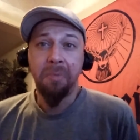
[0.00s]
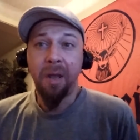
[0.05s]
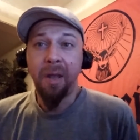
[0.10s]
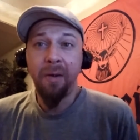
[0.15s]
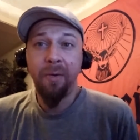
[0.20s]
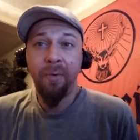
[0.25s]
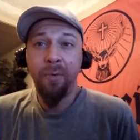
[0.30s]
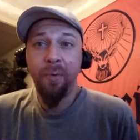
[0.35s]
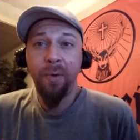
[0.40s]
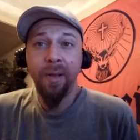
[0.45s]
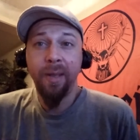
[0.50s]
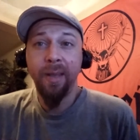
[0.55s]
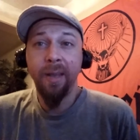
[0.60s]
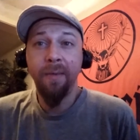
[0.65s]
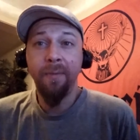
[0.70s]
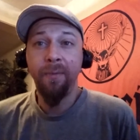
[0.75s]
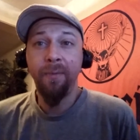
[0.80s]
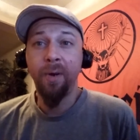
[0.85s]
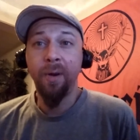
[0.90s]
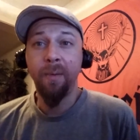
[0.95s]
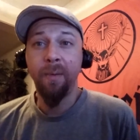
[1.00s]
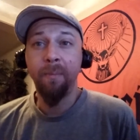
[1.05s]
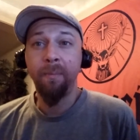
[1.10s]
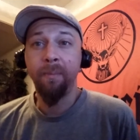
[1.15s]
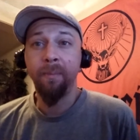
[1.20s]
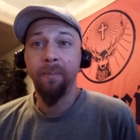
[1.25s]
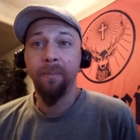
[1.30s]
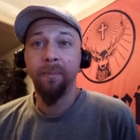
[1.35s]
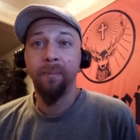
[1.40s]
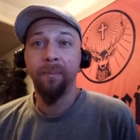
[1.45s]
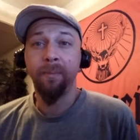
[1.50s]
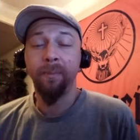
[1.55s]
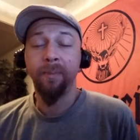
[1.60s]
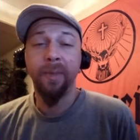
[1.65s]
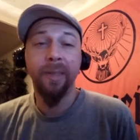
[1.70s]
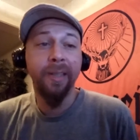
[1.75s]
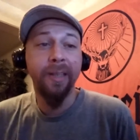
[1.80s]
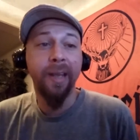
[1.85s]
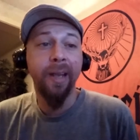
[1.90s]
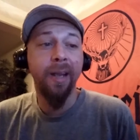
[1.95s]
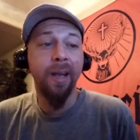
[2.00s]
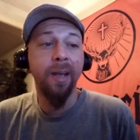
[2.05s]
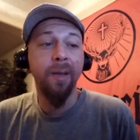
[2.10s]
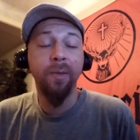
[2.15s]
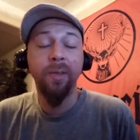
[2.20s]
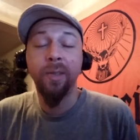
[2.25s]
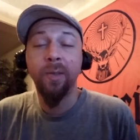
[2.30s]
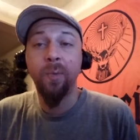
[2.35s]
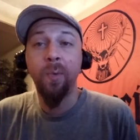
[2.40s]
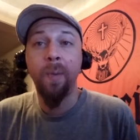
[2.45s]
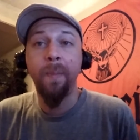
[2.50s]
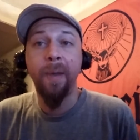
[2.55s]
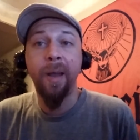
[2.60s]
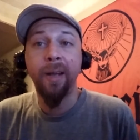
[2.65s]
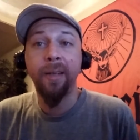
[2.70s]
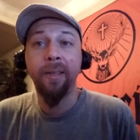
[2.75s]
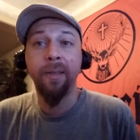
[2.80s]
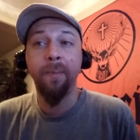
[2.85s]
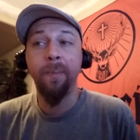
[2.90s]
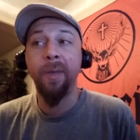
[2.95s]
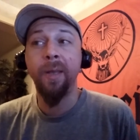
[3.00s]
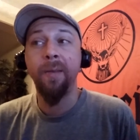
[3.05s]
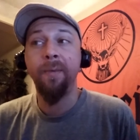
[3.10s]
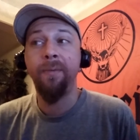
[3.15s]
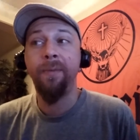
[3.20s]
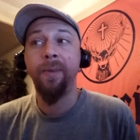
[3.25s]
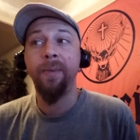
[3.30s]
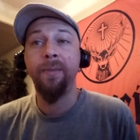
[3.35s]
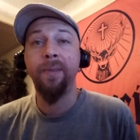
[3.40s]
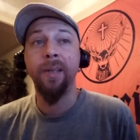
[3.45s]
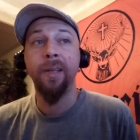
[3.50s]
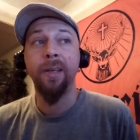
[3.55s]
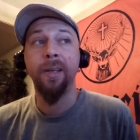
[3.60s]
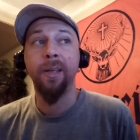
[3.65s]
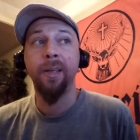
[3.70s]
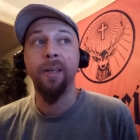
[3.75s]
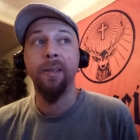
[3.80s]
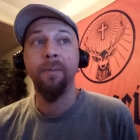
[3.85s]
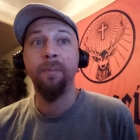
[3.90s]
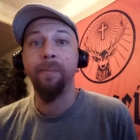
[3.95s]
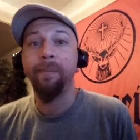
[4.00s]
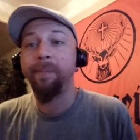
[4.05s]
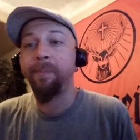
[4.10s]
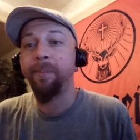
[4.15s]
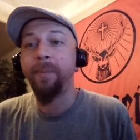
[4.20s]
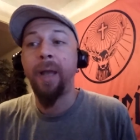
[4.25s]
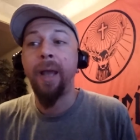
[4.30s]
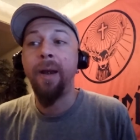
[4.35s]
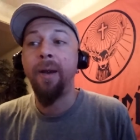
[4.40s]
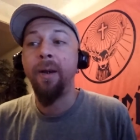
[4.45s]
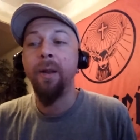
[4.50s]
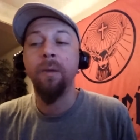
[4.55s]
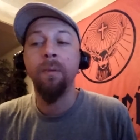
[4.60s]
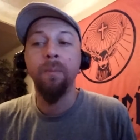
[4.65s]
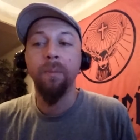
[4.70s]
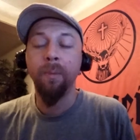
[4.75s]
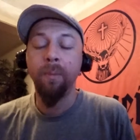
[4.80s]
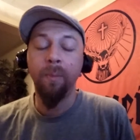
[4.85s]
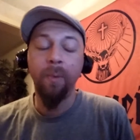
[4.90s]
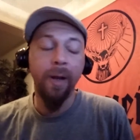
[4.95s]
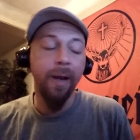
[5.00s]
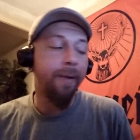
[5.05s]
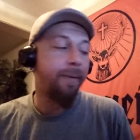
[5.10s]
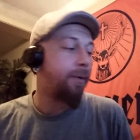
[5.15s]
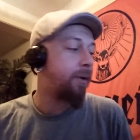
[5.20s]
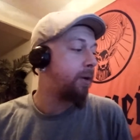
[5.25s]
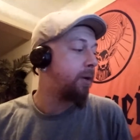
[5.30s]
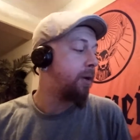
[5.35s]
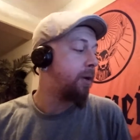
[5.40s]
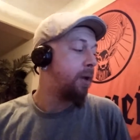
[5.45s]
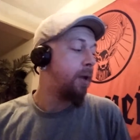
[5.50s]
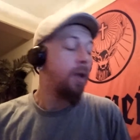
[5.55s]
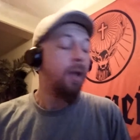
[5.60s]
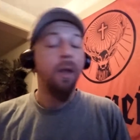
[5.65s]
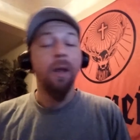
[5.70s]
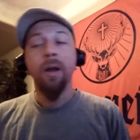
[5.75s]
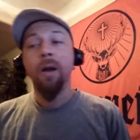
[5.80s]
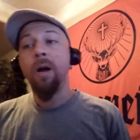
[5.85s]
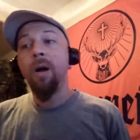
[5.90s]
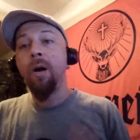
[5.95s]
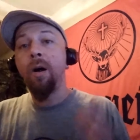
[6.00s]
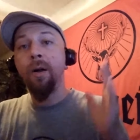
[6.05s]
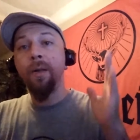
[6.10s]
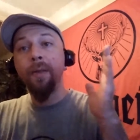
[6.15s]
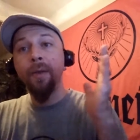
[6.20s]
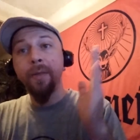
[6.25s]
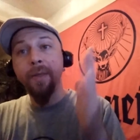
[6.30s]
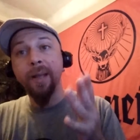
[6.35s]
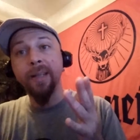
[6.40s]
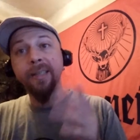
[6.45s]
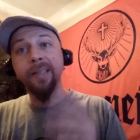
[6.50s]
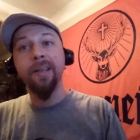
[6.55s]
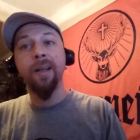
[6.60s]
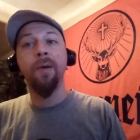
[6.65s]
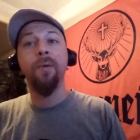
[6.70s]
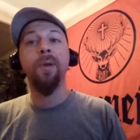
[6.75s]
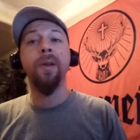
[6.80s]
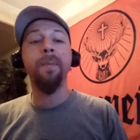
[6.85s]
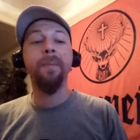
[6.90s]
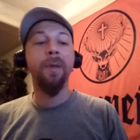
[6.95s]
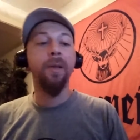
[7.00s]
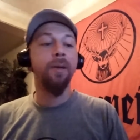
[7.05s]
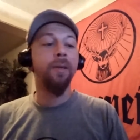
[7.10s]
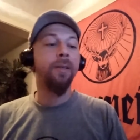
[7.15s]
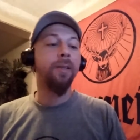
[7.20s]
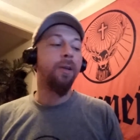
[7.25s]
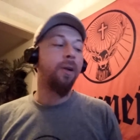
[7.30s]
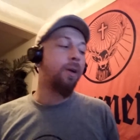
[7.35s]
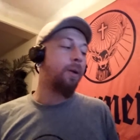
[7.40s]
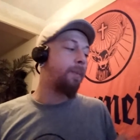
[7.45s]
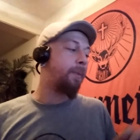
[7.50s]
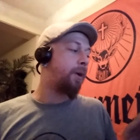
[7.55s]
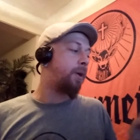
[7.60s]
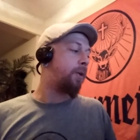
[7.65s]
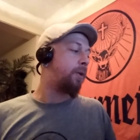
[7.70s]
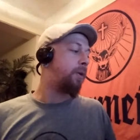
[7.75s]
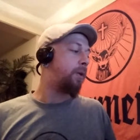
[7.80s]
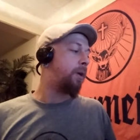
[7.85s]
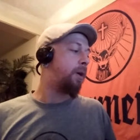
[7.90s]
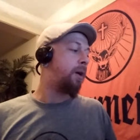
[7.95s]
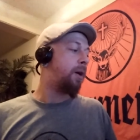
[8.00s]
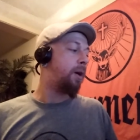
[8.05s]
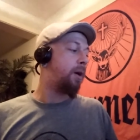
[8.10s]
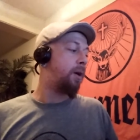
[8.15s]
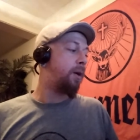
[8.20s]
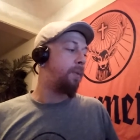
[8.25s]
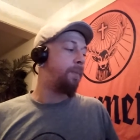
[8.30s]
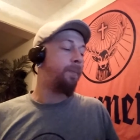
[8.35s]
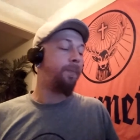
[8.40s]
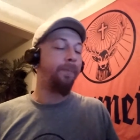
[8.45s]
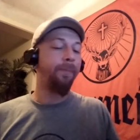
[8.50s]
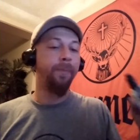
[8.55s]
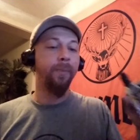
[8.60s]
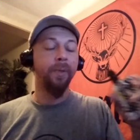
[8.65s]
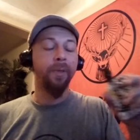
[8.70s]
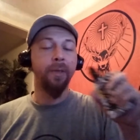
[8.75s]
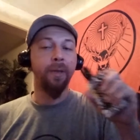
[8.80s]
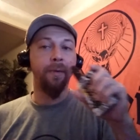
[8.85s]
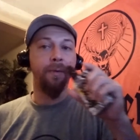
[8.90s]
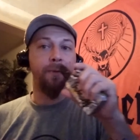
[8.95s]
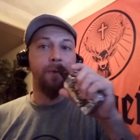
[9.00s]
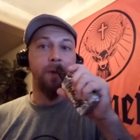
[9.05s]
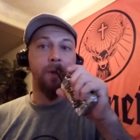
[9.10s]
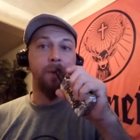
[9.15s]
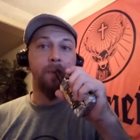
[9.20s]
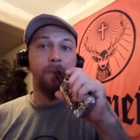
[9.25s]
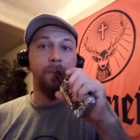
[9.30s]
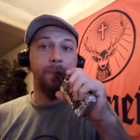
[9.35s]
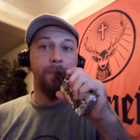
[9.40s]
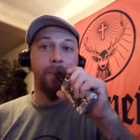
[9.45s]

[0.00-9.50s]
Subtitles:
I don't know where I came from. It's like I just went back to being 15 again. I don't know. Whatever. Although that's not what I'm here to talk about. So there.